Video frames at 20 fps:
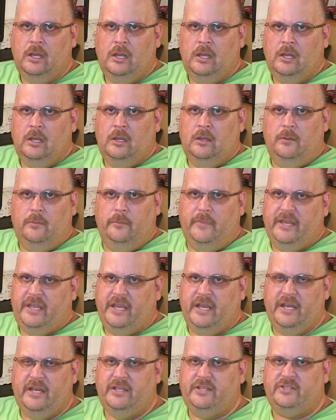
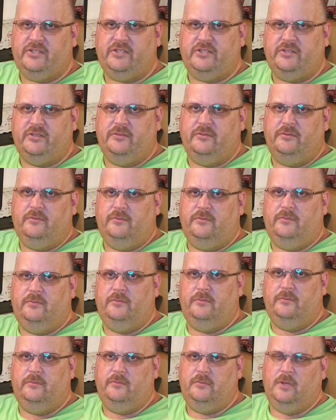because
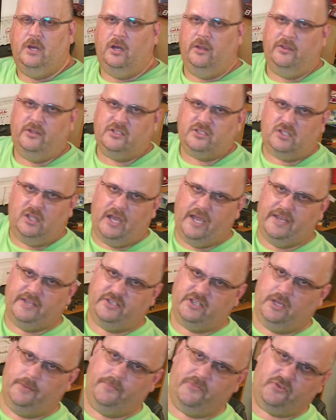all those lines come
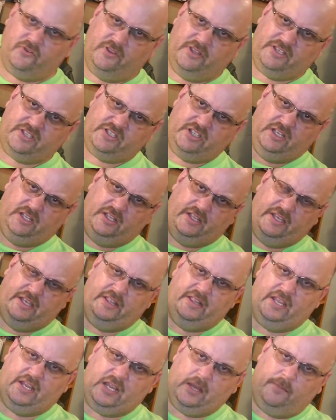through the ceiling, they come
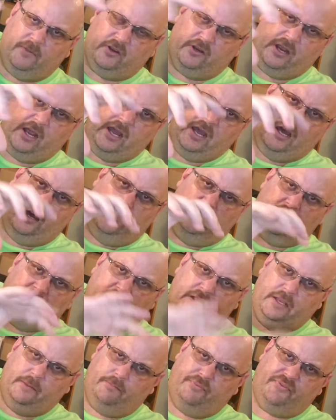around, and
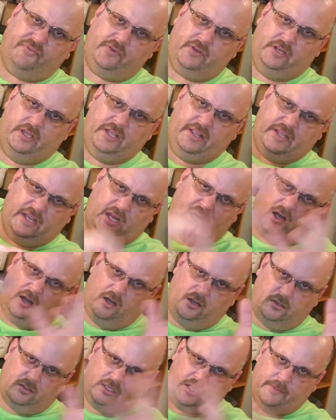they, and they all
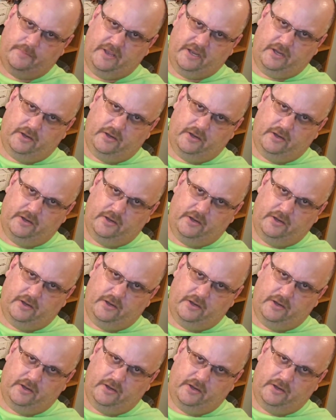come in and